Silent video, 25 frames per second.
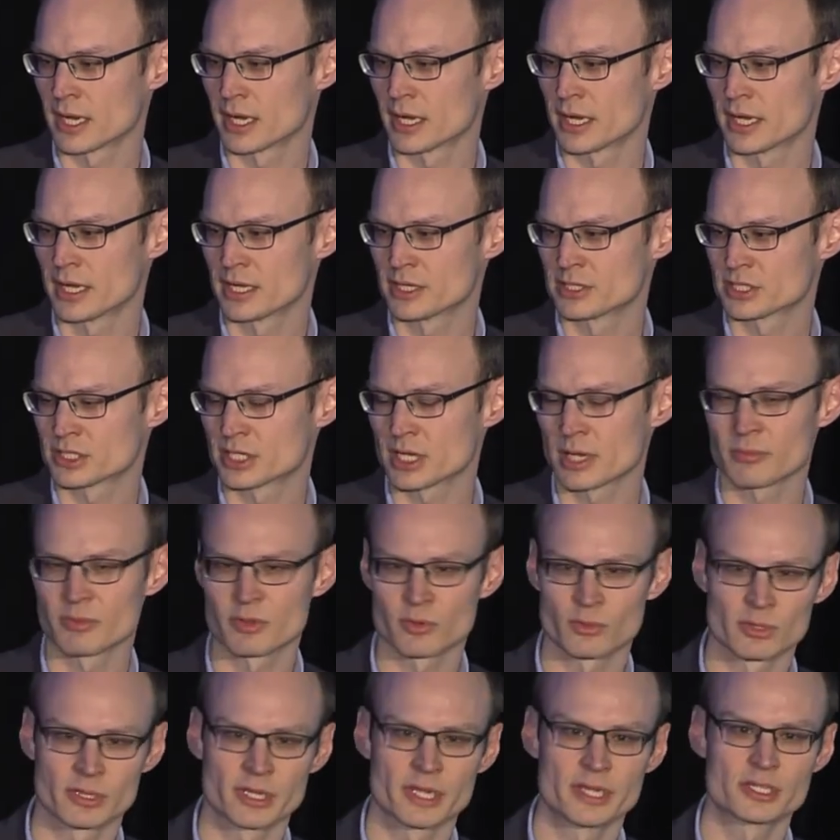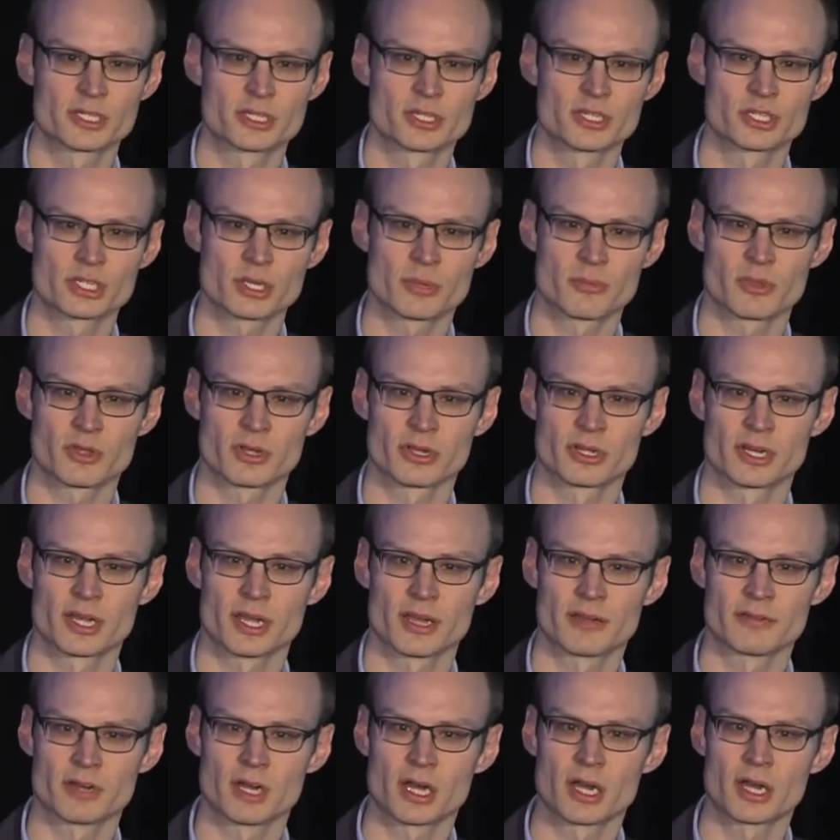age-depth relationship. They're going to
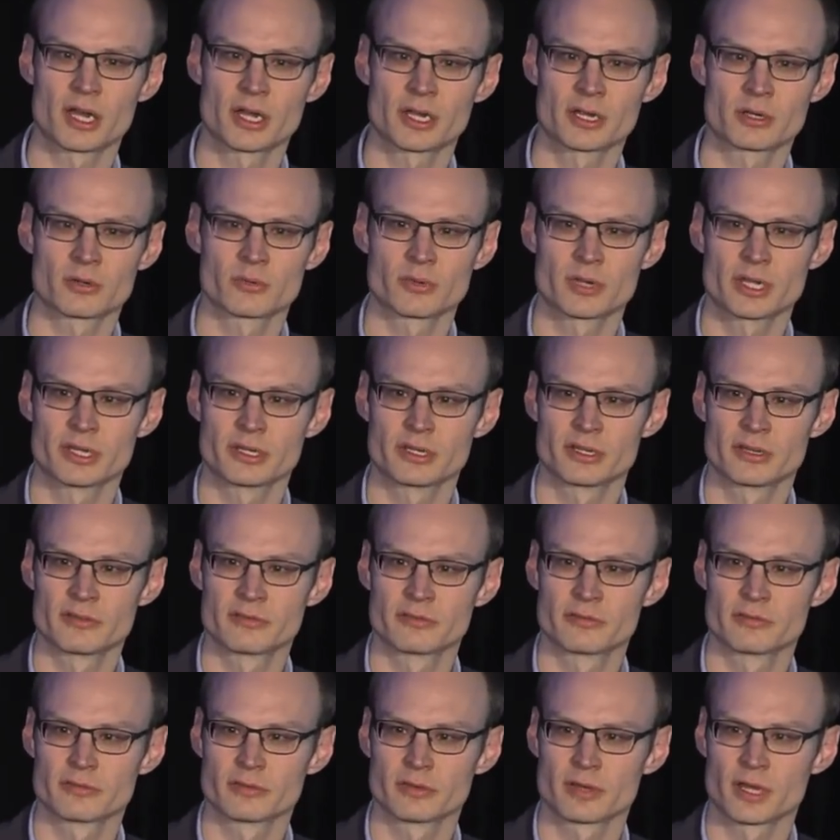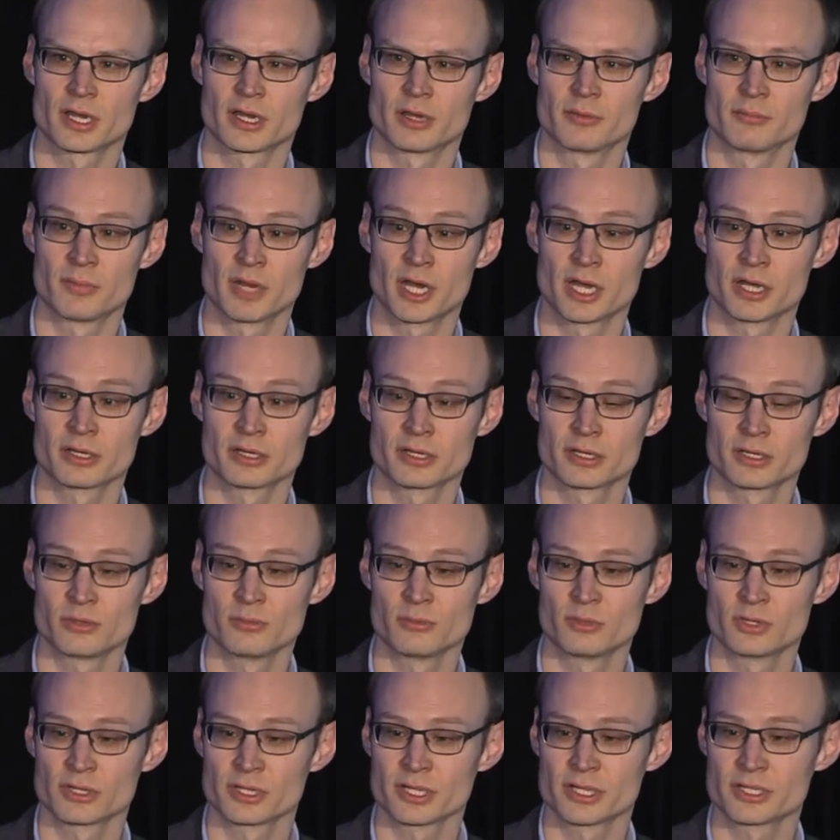have a higher rate of mud
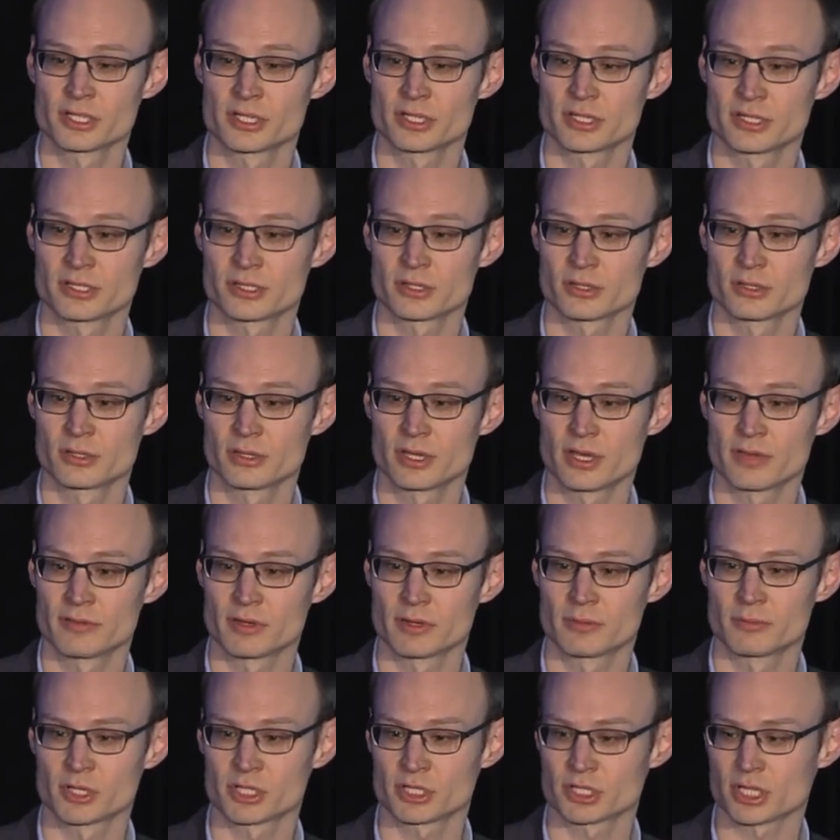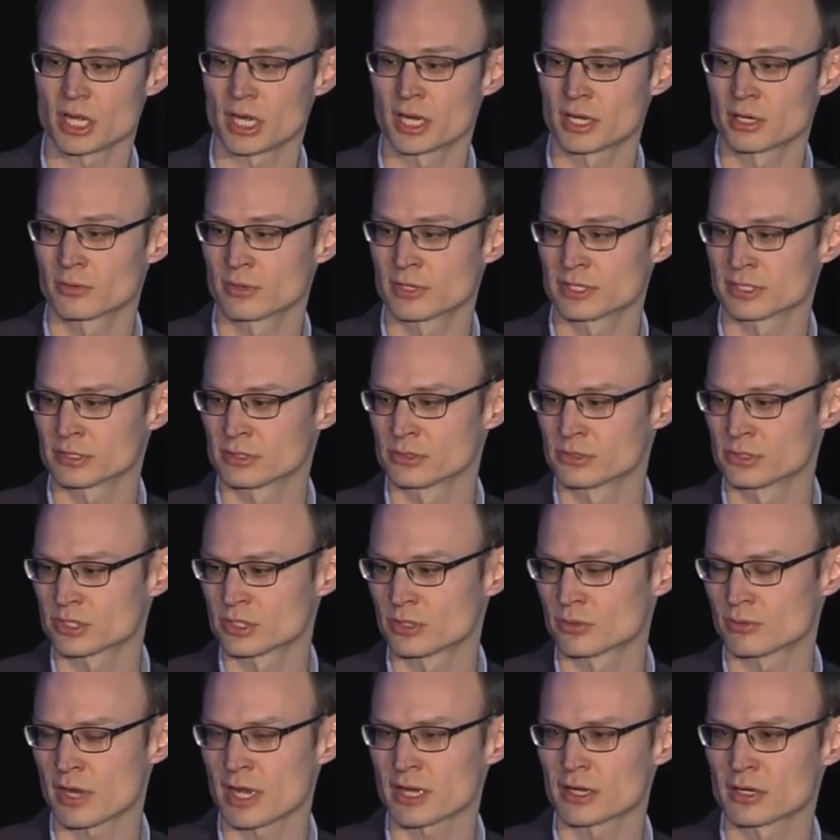accumulation, and so you have a much higher
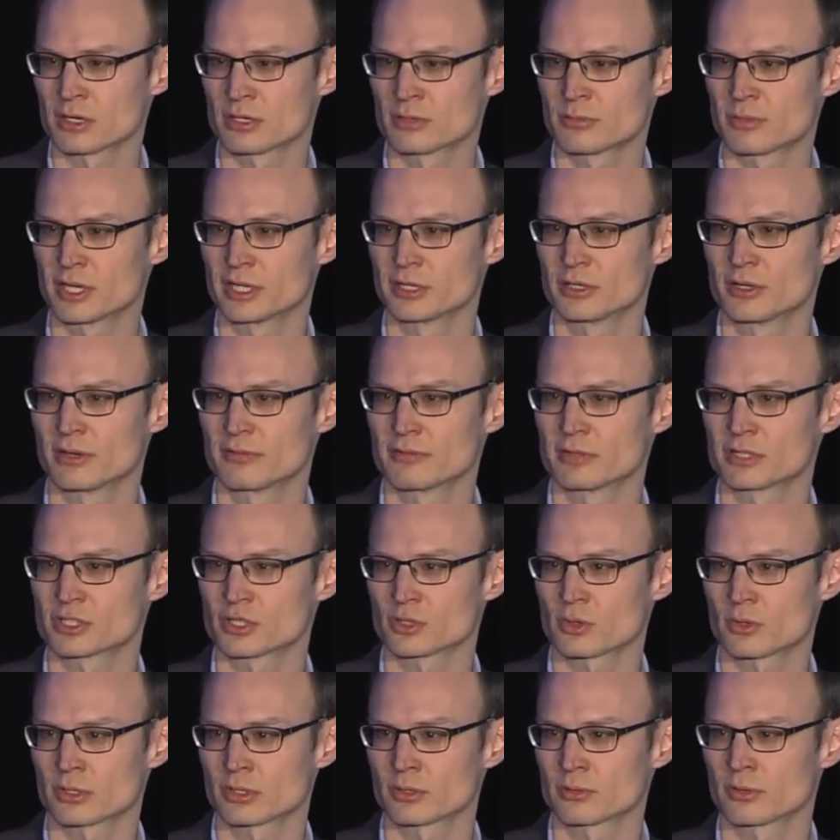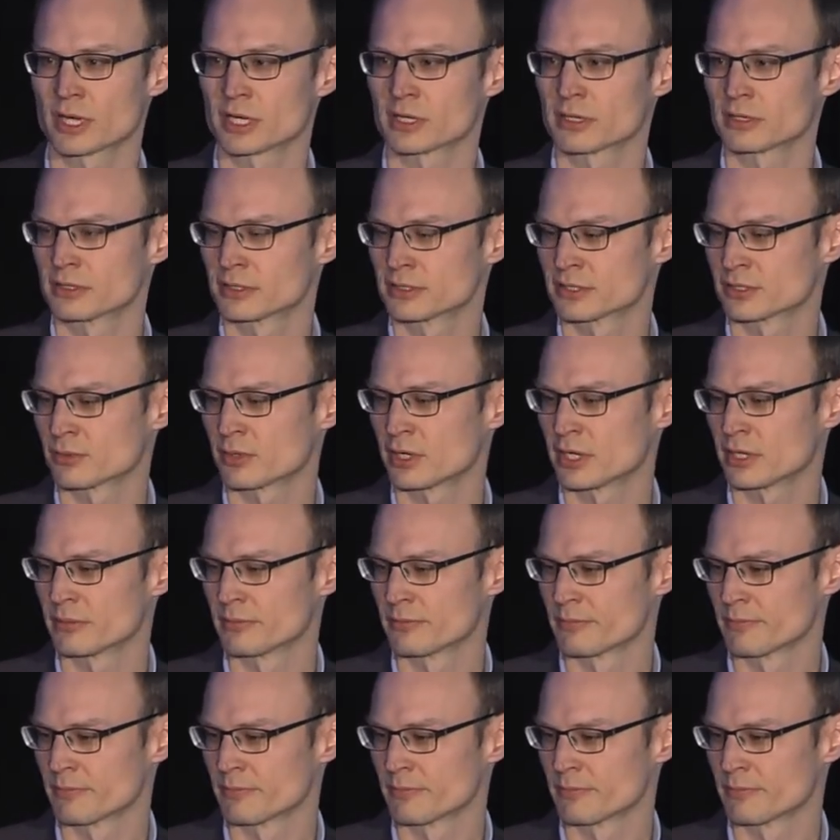resolution record, but you have a shorter record as well.